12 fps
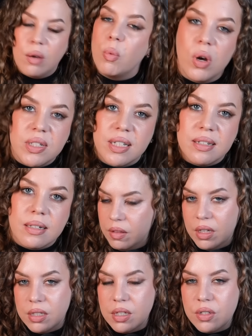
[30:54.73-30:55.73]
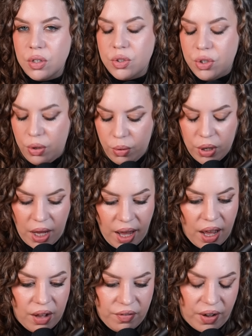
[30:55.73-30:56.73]
It wasn't. This is a two and a
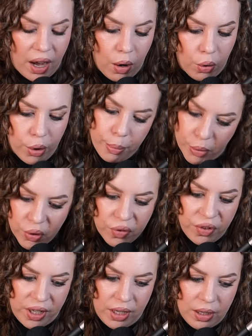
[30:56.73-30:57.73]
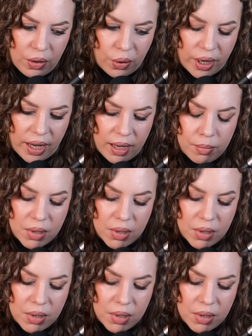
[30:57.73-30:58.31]
half hour movie, okay?